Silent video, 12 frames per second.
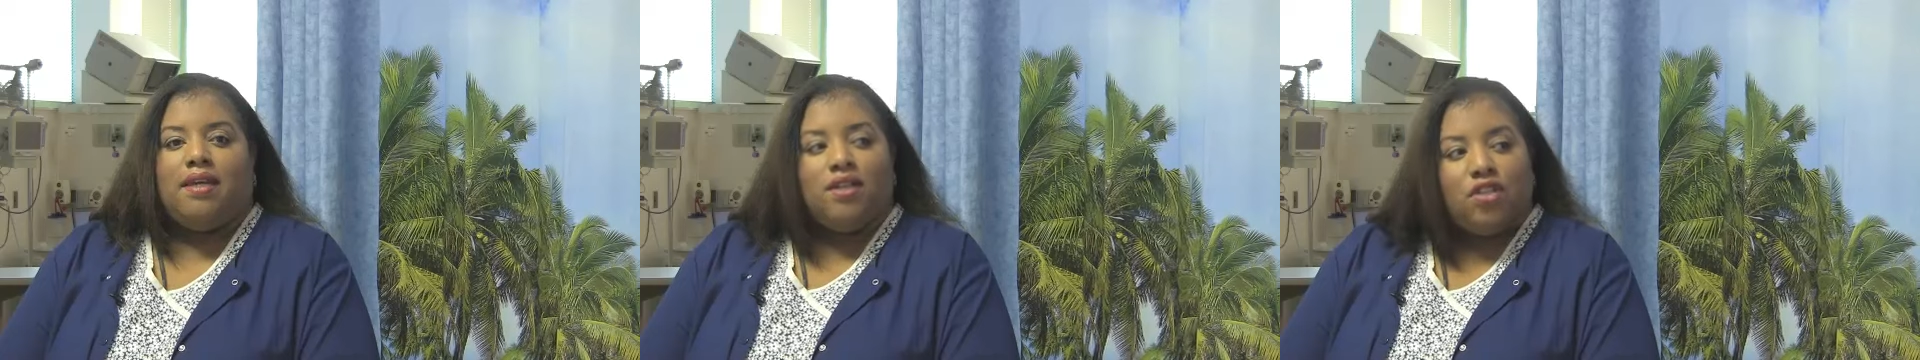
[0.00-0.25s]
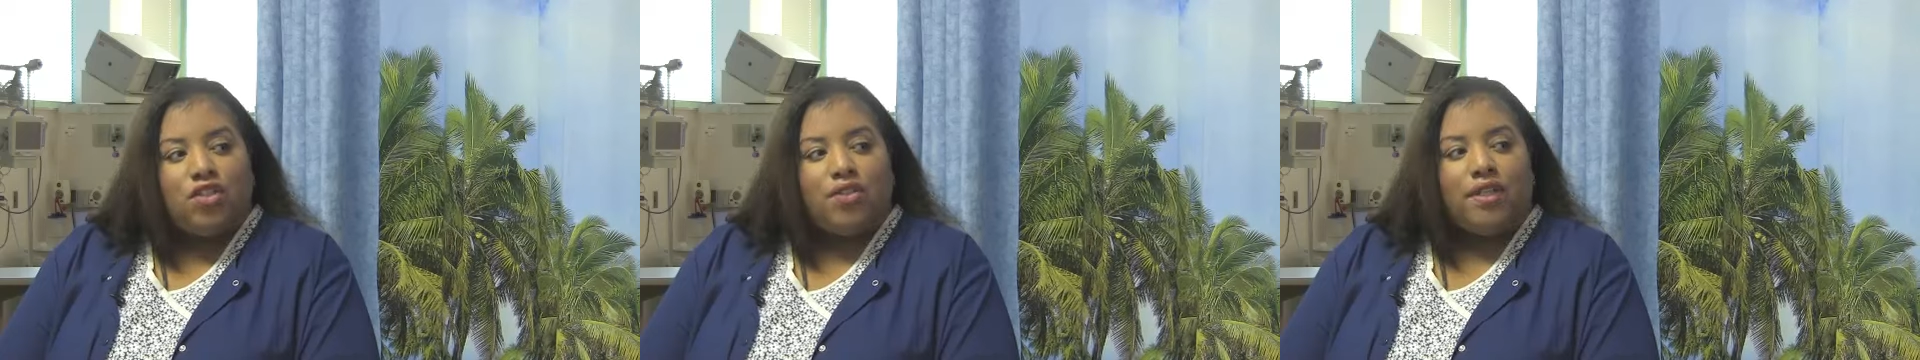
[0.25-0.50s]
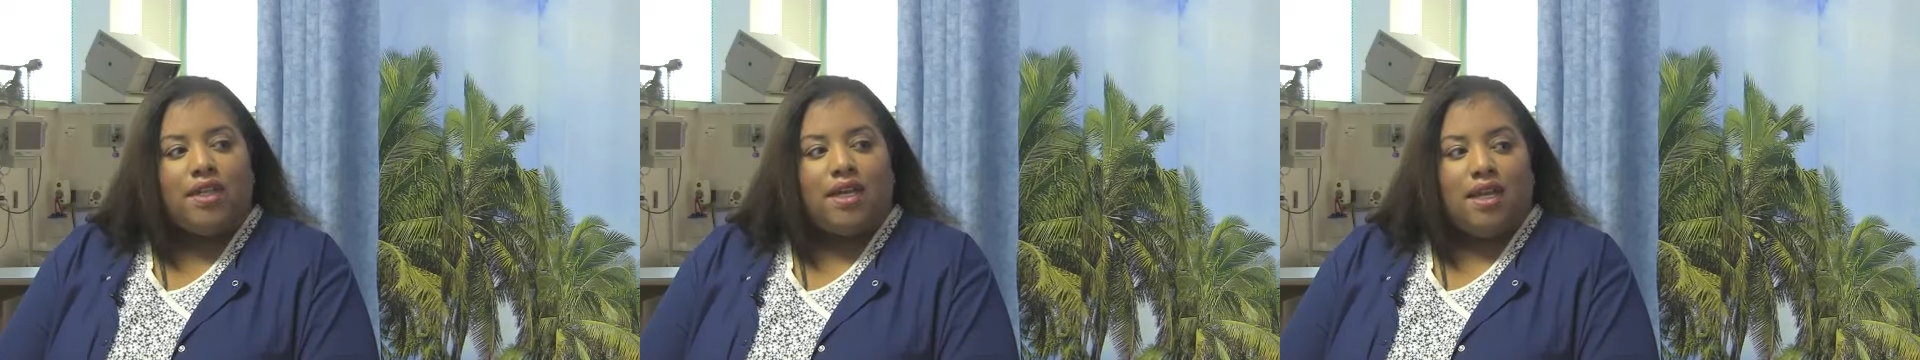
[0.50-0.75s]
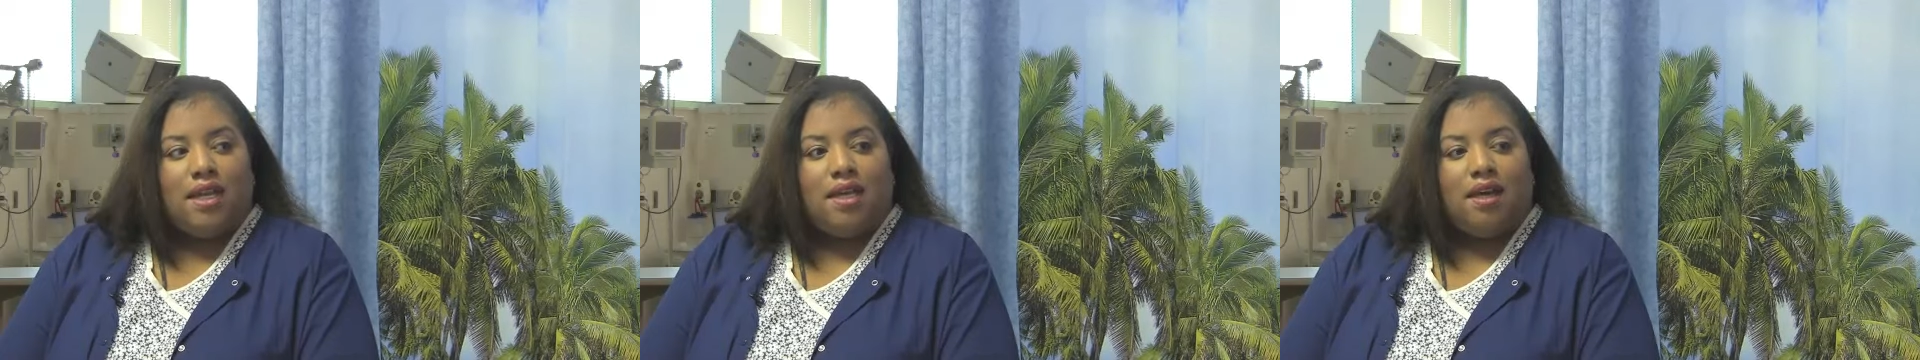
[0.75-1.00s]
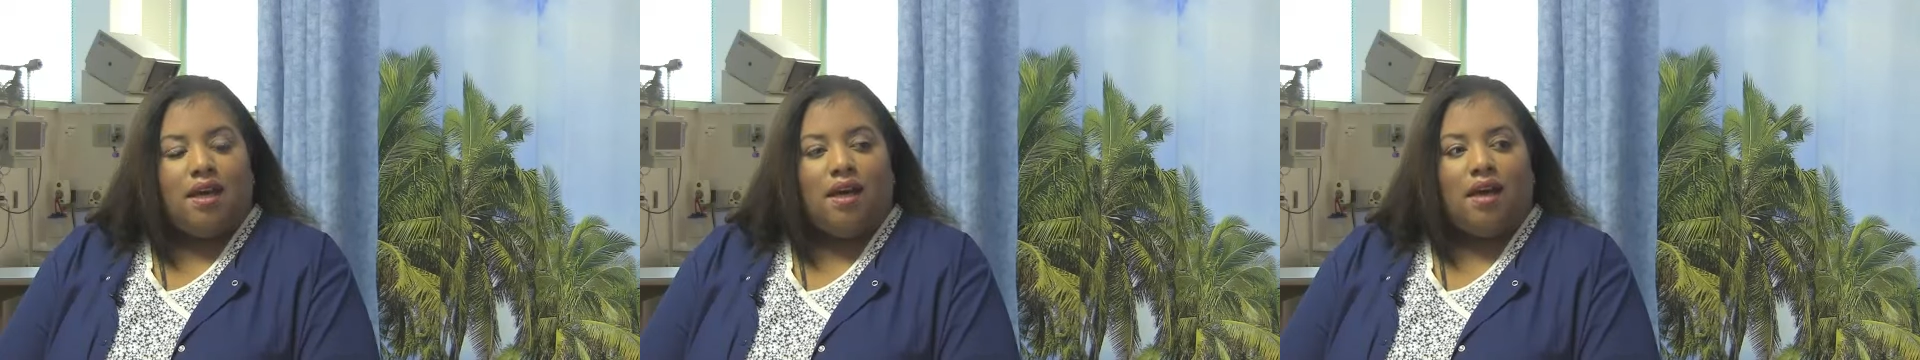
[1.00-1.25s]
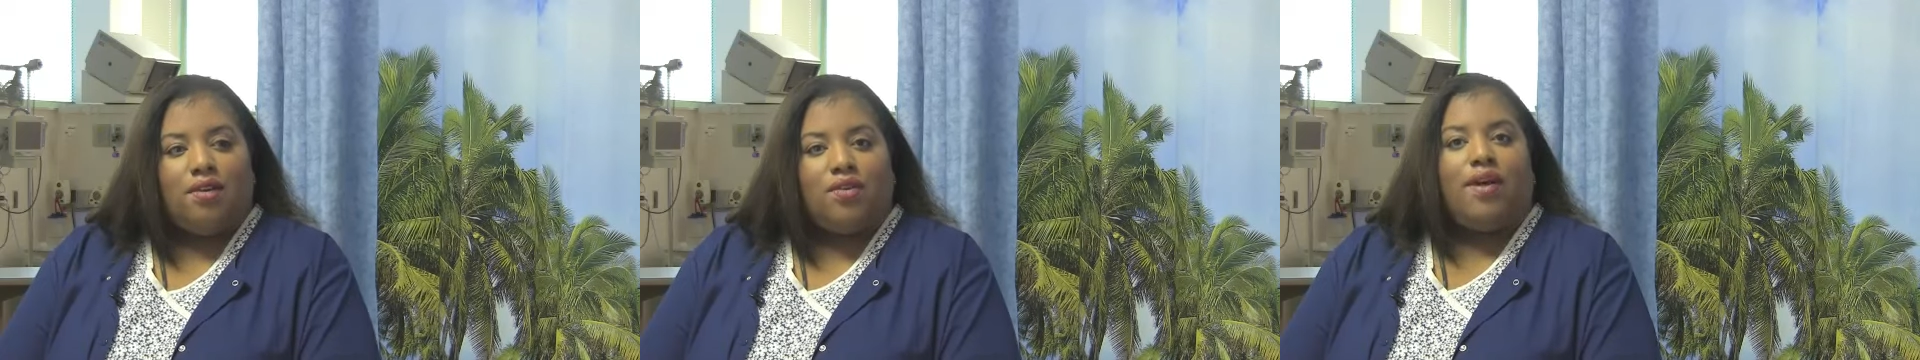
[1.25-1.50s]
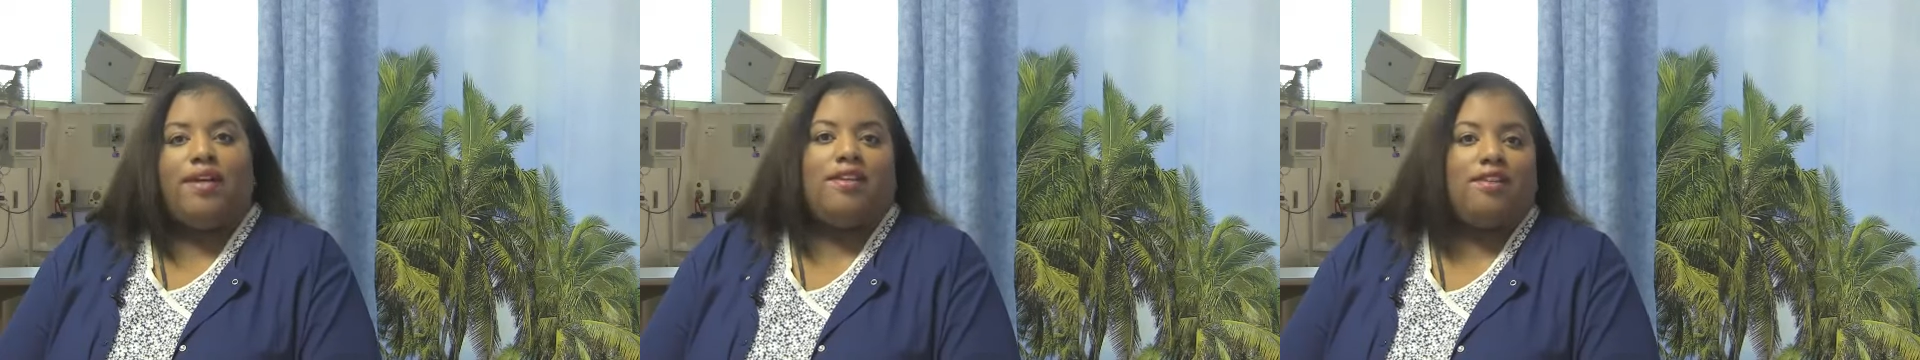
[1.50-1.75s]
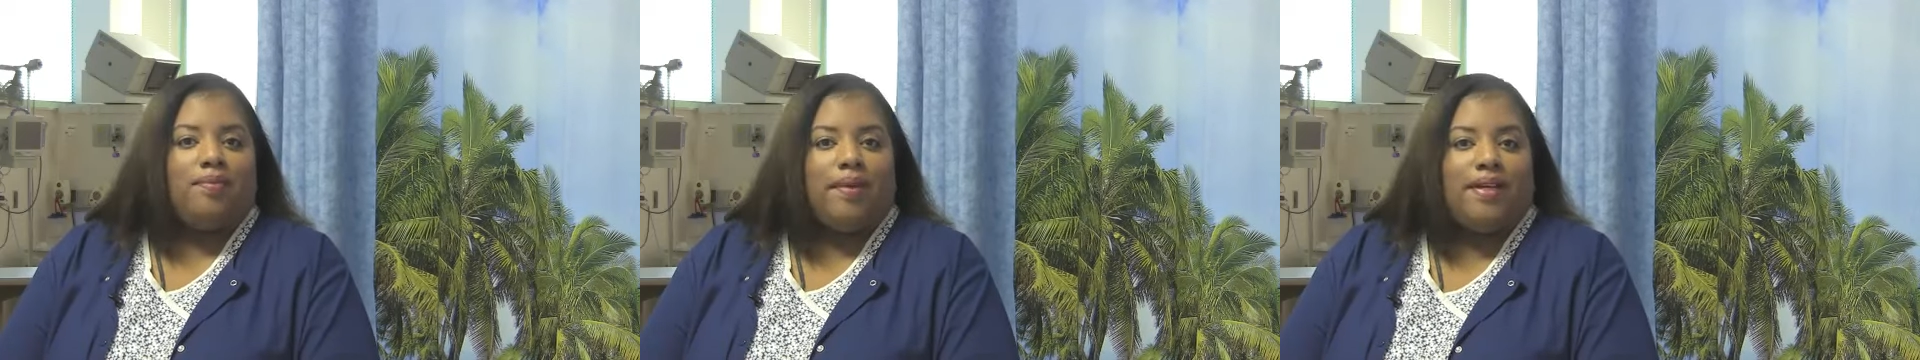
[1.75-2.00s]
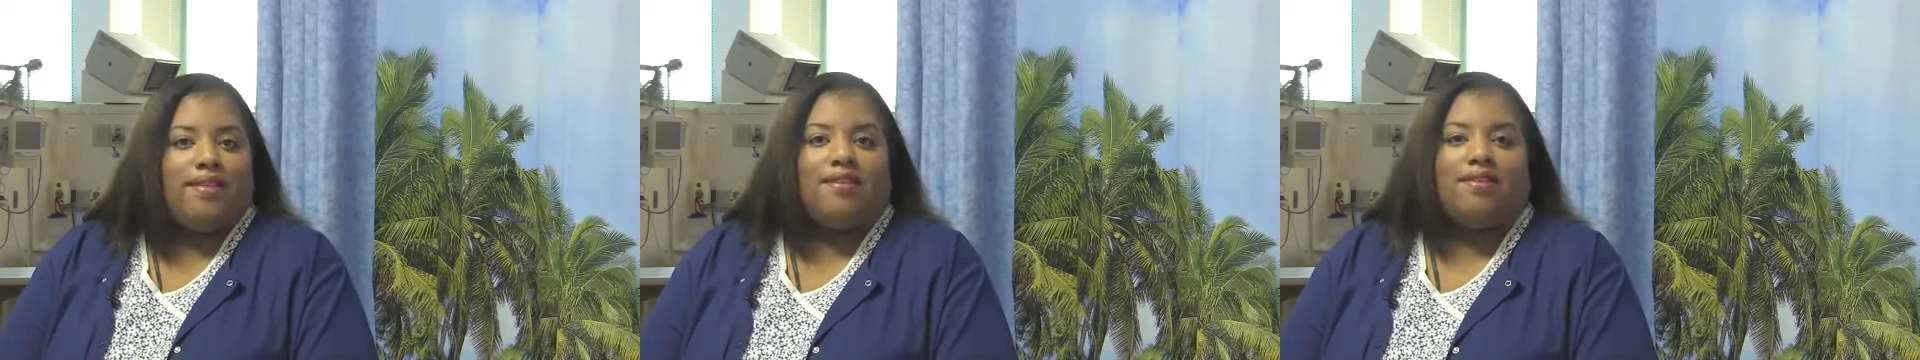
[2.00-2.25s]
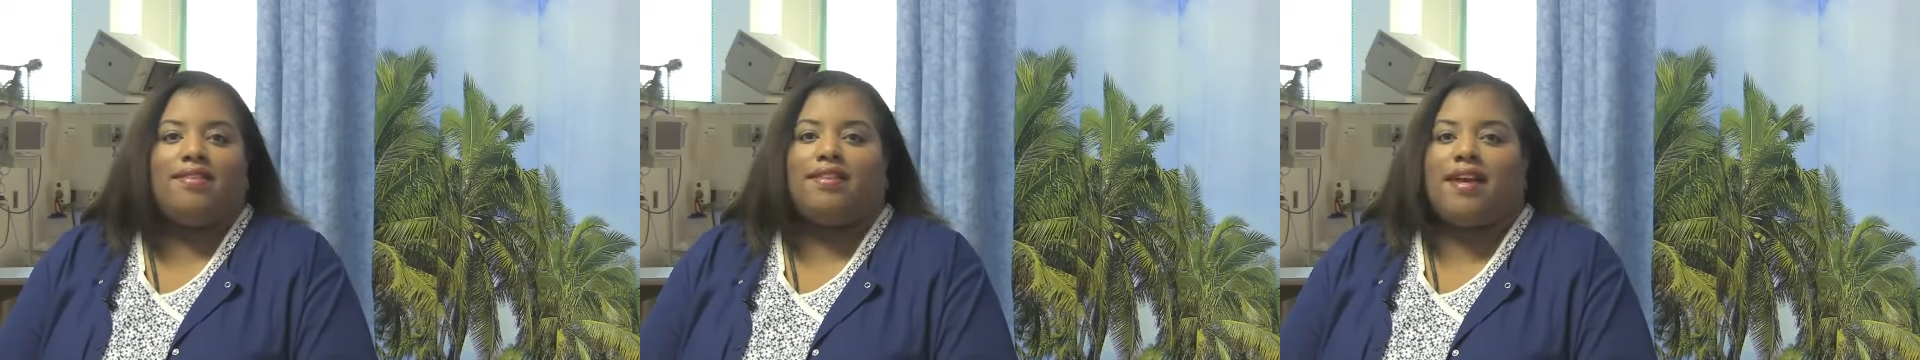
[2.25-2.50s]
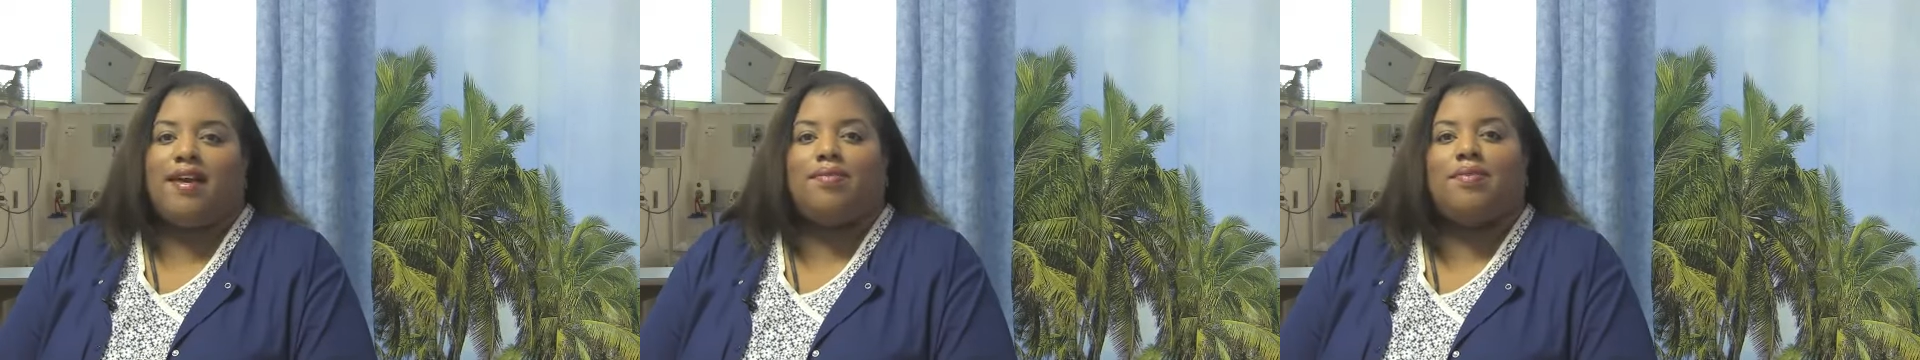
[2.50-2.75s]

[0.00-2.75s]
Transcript: initially, I tried to explain to the staff,